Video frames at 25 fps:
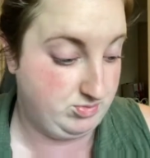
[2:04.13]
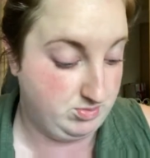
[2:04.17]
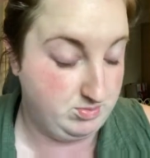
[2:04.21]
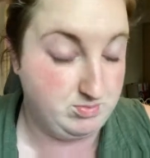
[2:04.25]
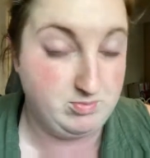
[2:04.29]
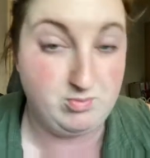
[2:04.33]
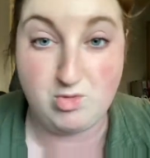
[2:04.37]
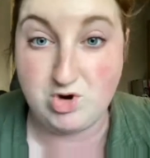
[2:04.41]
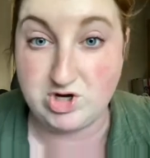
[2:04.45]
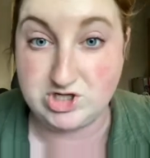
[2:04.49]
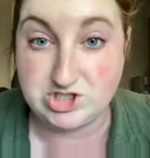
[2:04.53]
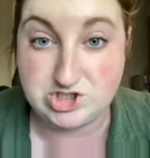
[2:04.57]

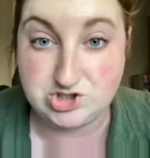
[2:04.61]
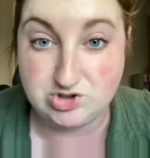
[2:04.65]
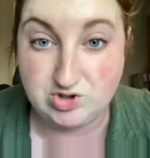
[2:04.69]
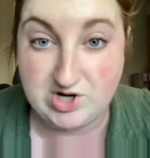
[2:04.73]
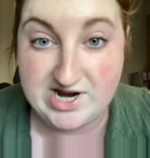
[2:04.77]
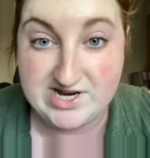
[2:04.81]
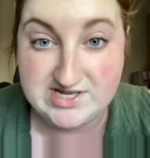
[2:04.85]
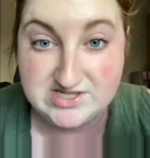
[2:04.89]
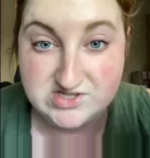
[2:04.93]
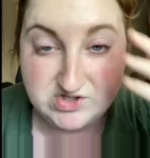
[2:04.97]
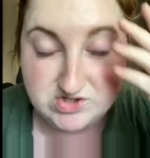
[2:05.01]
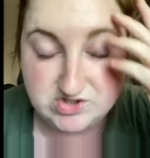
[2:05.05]

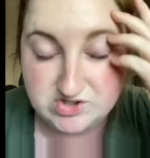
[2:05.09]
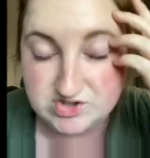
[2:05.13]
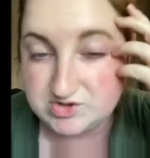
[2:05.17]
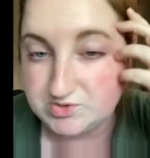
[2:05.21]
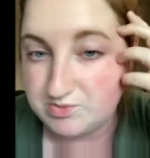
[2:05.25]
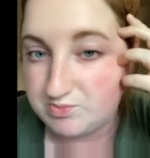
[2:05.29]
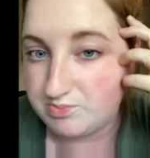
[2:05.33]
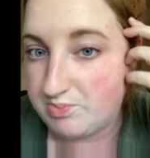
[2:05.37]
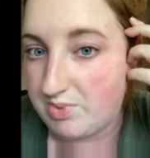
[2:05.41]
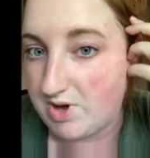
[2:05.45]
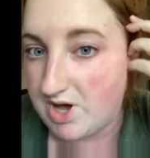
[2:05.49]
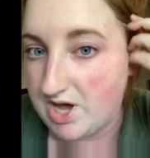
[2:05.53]
moisturizers,
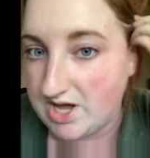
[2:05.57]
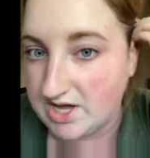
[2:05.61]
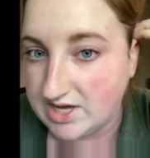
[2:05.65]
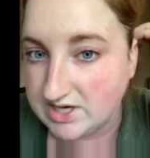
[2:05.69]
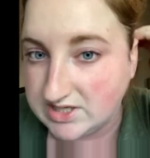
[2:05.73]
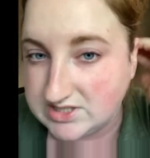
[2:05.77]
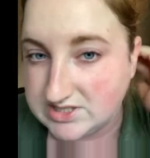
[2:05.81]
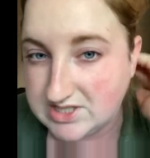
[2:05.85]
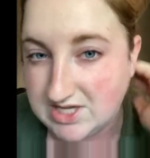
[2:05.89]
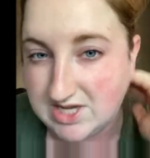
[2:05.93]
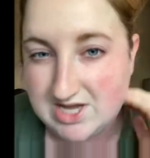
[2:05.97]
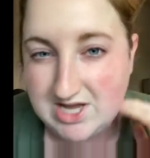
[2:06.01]

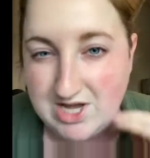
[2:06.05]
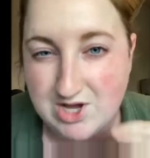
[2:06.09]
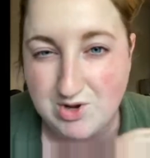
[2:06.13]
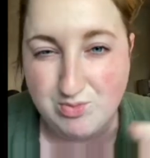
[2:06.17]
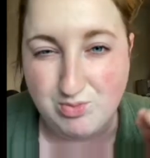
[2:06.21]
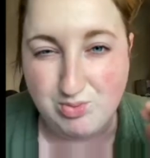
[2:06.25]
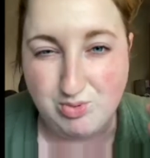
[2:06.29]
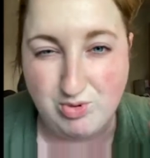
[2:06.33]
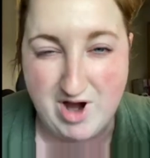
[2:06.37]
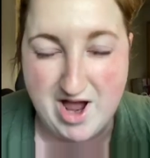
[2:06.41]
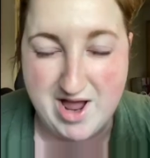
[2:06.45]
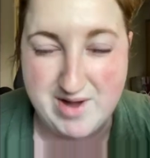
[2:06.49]
but
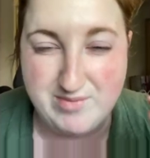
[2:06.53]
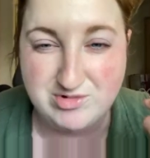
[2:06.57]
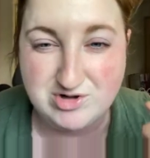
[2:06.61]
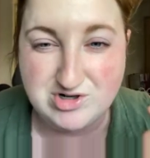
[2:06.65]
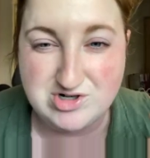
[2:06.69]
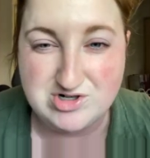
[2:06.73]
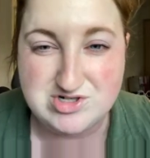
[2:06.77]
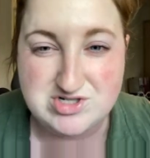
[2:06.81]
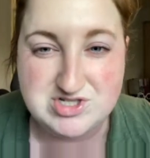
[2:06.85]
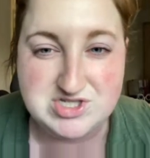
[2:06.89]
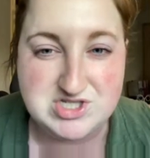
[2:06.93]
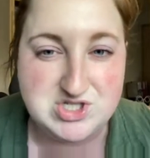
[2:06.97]

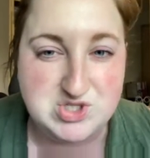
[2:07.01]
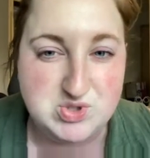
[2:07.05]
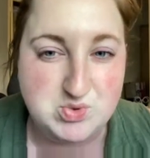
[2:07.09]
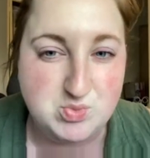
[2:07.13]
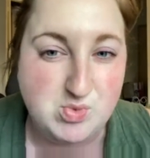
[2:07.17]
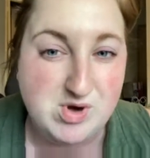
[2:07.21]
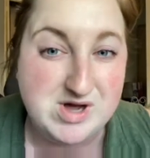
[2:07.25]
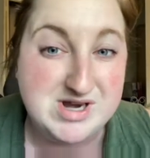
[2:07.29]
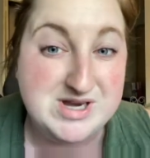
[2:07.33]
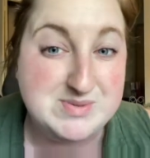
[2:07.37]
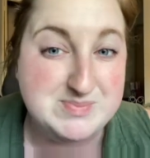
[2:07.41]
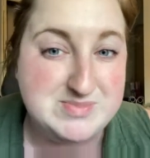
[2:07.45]
primers, you
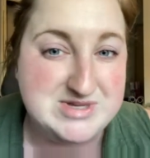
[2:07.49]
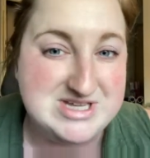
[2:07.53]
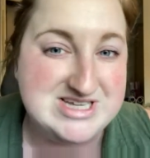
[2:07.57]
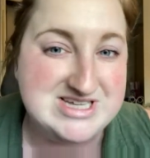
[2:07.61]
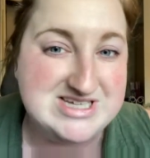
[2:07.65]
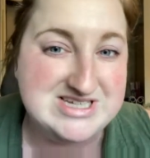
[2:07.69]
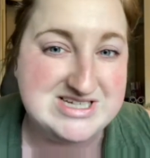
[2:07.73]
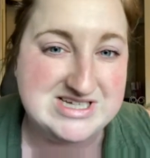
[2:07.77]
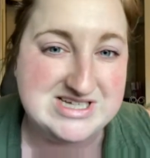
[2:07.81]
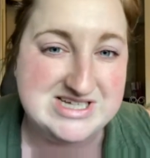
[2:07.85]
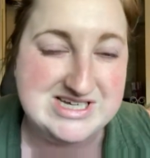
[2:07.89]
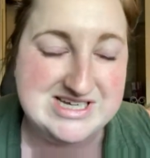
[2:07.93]
want to
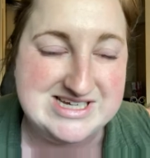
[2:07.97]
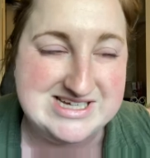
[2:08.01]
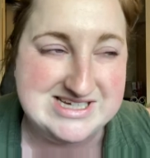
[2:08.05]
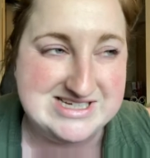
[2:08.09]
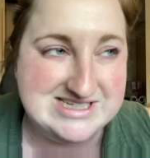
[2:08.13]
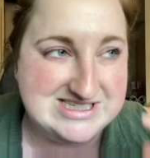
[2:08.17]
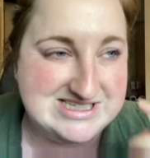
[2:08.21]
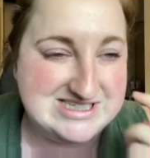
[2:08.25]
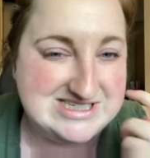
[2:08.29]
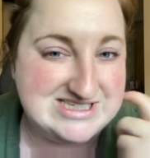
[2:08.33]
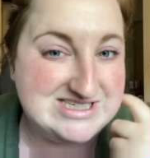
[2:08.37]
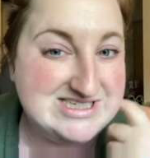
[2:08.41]
be
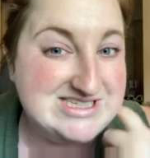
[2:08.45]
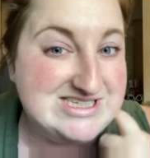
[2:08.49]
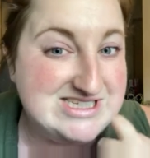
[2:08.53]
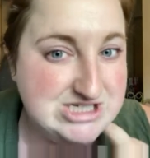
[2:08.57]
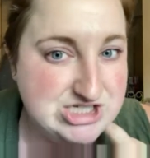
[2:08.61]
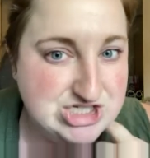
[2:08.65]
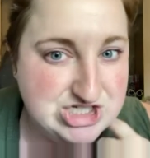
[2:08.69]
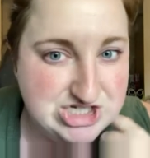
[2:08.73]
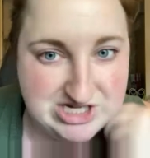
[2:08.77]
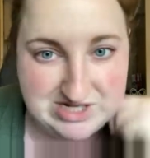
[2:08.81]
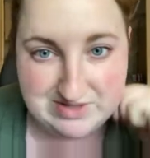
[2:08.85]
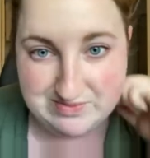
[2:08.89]

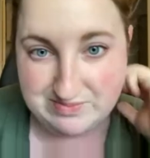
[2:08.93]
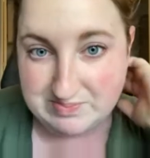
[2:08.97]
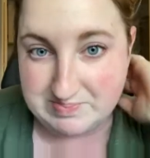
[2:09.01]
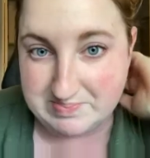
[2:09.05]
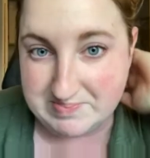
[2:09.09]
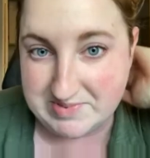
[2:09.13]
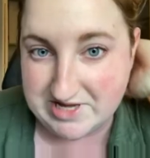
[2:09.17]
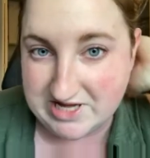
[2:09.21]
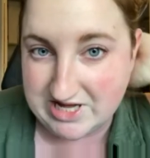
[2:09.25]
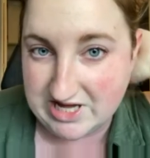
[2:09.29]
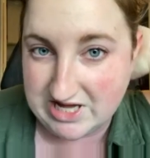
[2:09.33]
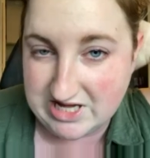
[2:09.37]
stingy
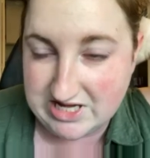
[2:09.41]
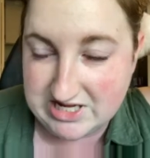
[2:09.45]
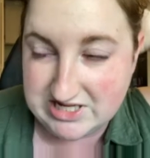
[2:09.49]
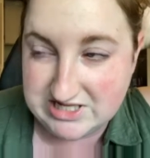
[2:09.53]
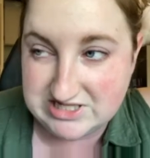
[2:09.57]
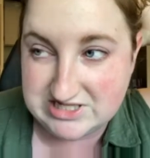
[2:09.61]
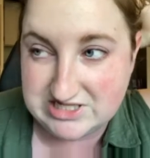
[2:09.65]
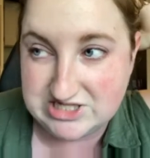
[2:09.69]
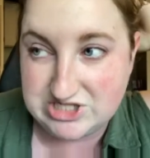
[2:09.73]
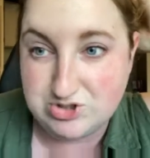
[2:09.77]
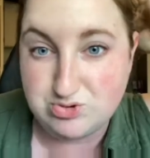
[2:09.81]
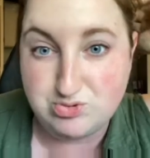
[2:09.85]

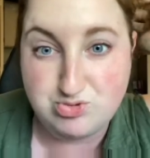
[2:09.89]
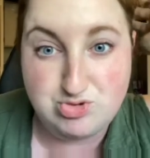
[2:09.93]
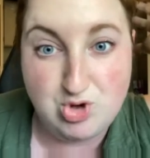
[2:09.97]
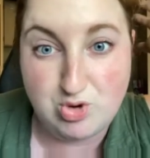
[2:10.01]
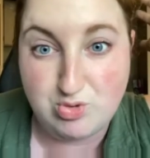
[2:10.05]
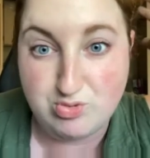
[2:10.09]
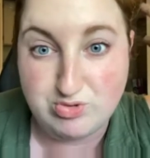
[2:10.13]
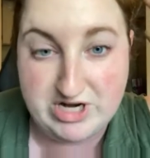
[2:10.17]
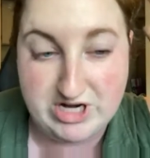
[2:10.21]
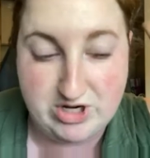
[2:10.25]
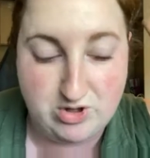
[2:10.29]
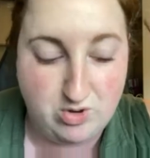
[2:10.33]
because you
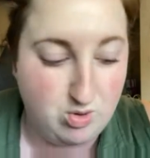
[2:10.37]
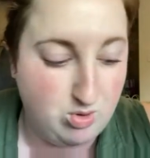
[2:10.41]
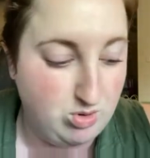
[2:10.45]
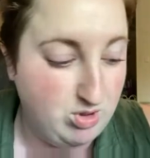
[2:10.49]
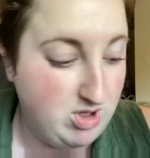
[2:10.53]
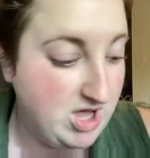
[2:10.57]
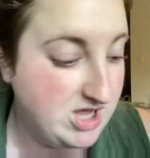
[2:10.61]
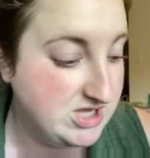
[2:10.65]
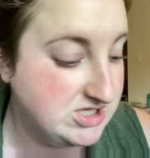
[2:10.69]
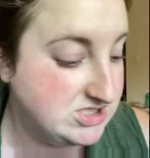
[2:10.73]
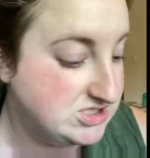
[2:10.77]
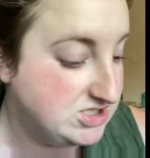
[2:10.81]
don't need a whole
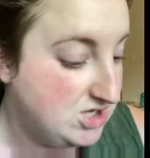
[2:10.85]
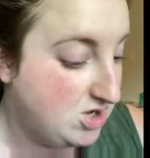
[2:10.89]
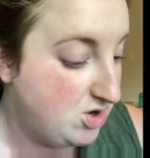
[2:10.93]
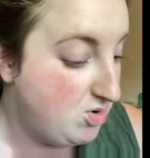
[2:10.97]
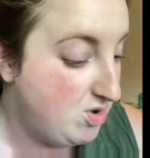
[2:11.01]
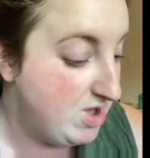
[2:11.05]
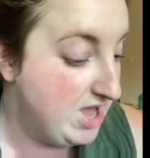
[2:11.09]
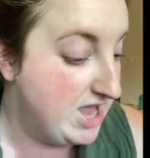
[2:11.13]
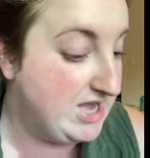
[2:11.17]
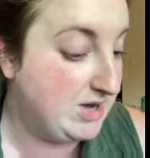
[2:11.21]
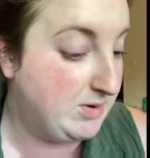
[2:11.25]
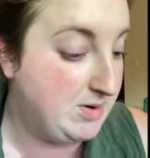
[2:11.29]
lot. So
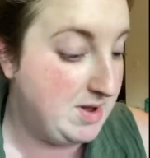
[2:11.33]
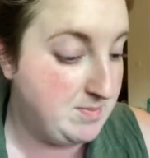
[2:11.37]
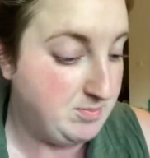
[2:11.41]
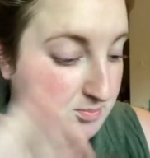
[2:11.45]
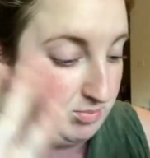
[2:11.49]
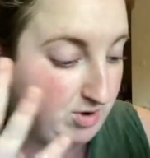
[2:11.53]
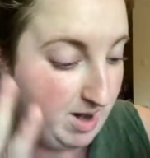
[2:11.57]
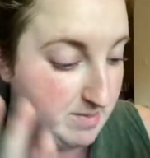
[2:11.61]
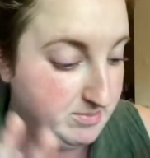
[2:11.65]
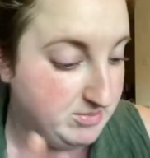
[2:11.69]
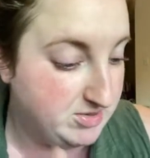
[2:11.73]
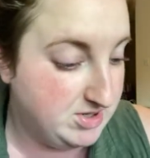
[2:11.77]
anyway,
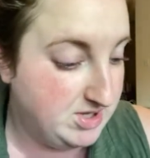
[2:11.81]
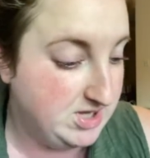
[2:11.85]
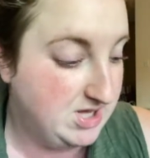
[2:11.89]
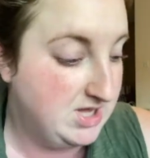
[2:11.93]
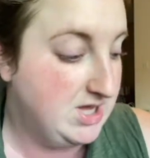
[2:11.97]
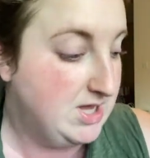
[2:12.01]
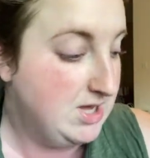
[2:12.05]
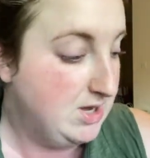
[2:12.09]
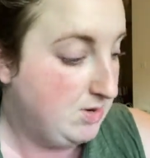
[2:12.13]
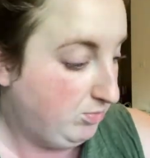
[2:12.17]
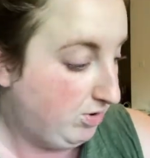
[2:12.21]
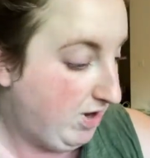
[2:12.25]
prime
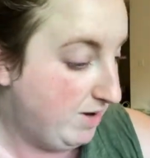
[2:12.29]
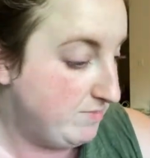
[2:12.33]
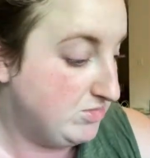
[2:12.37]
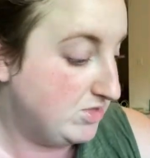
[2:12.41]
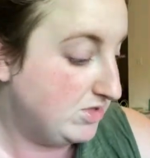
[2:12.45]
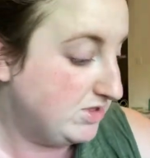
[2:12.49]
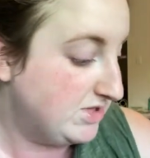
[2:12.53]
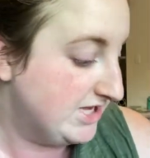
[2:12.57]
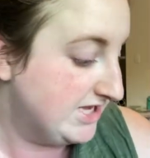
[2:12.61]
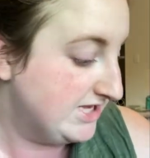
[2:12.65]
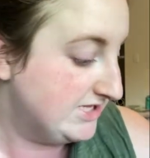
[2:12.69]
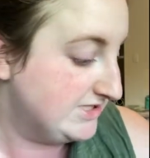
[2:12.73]
the
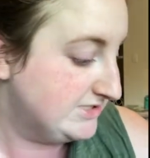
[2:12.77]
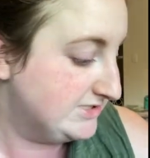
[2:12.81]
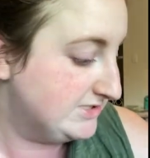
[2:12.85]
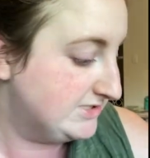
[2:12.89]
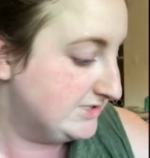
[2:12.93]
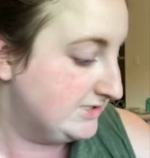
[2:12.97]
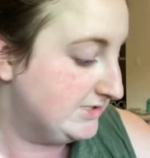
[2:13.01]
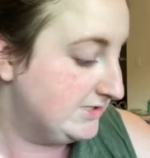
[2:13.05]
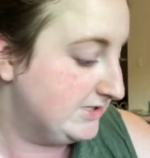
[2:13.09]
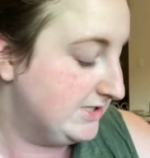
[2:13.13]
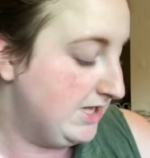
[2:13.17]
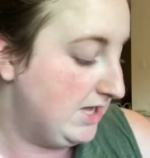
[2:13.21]

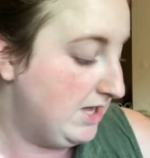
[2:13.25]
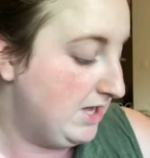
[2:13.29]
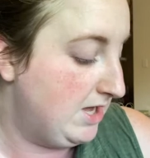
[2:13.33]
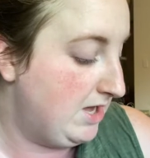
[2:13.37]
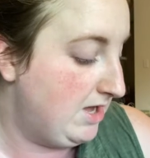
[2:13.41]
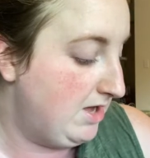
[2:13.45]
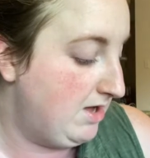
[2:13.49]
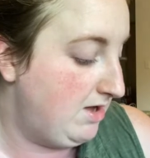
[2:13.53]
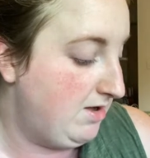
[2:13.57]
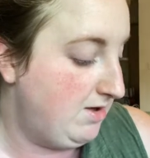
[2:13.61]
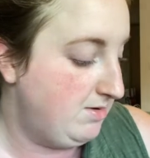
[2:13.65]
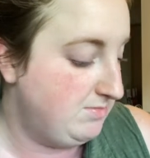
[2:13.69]
lids.
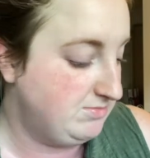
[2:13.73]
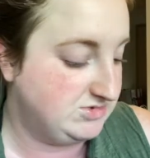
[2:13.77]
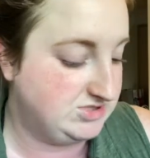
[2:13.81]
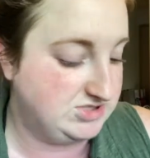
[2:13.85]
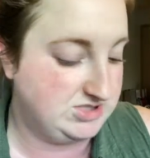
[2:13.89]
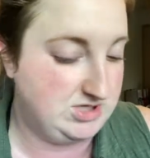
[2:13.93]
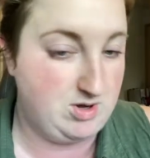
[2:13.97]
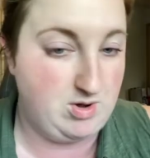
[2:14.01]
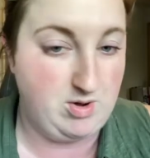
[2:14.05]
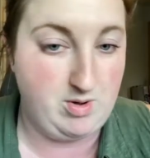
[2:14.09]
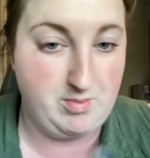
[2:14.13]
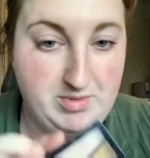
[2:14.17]

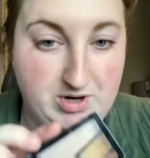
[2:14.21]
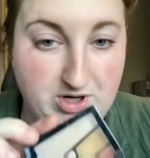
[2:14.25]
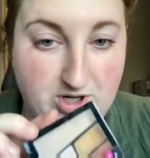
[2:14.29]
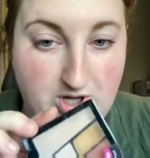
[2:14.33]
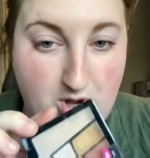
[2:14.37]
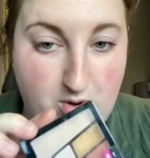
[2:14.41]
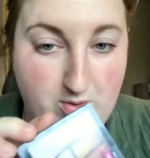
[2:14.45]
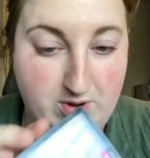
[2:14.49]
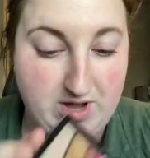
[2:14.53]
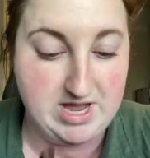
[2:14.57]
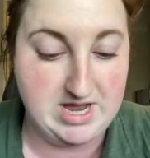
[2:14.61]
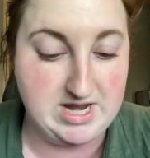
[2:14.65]
So I'm gonna
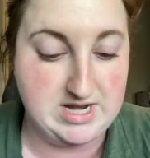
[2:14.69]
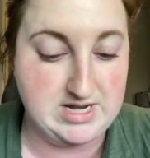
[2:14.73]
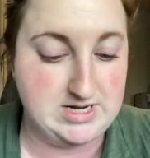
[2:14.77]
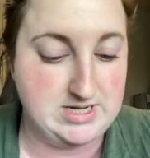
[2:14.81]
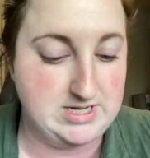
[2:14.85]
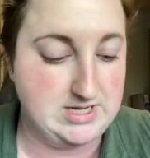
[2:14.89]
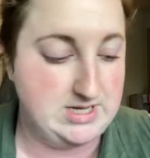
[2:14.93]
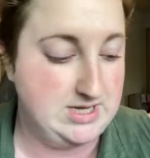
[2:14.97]
go in